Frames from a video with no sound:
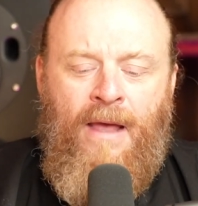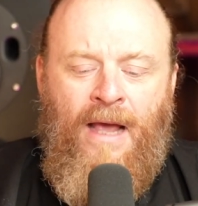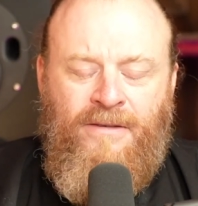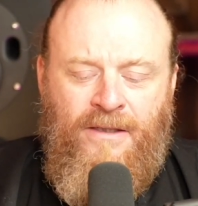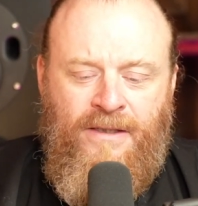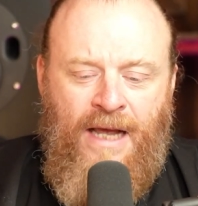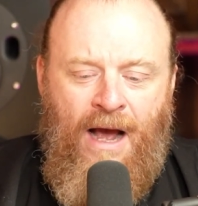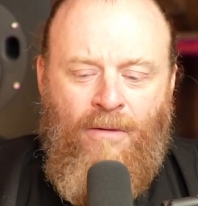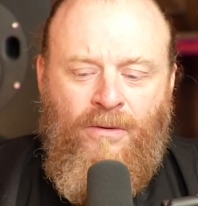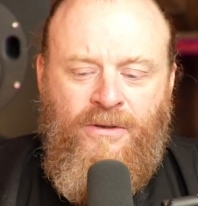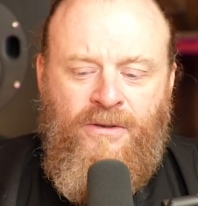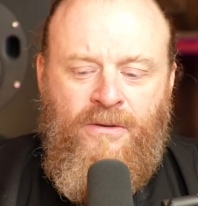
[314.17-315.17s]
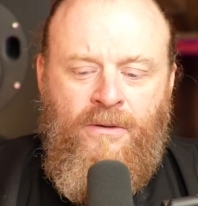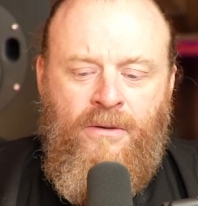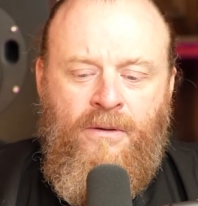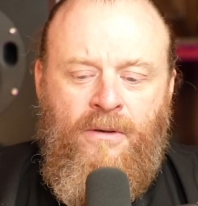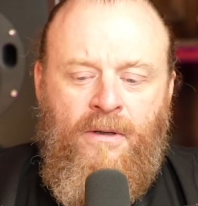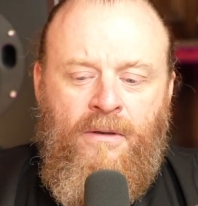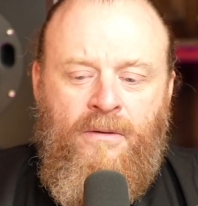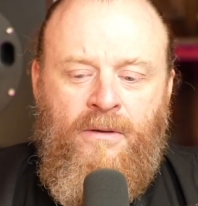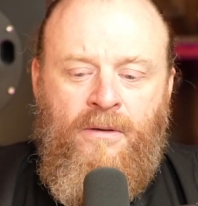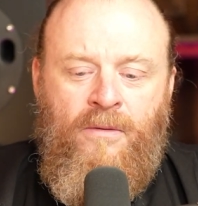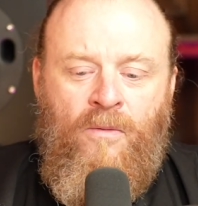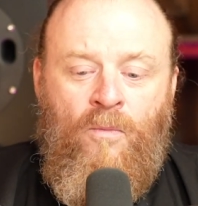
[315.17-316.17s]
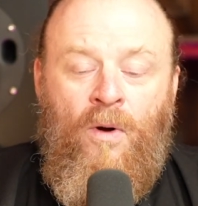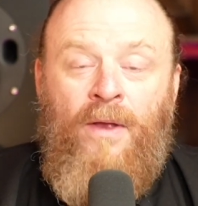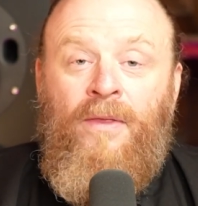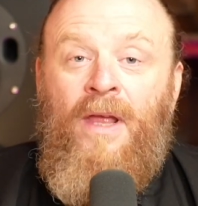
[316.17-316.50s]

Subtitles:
As a Taoist, one